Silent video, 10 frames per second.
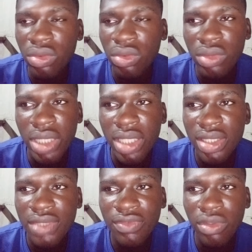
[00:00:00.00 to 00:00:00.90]
anything
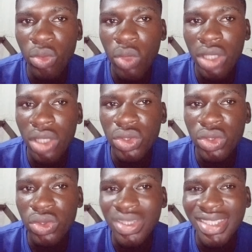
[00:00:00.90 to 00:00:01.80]
from 1 to
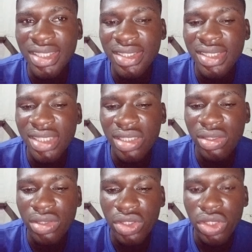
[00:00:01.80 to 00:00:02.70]
60
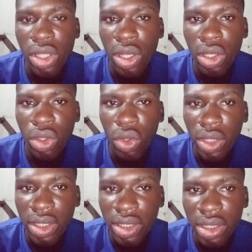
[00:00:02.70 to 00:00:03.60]
seconds
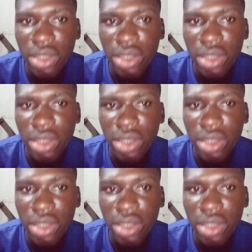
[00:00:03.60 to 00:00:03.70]
long.